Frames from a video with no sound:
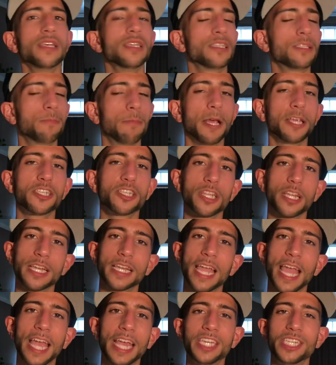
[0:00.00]
special
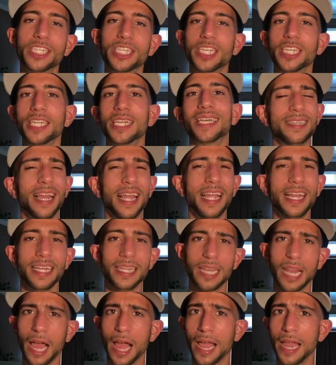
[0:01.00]
occasion,
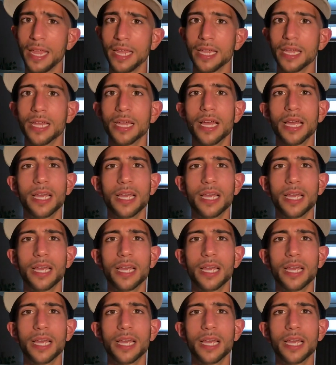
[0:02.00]
date night.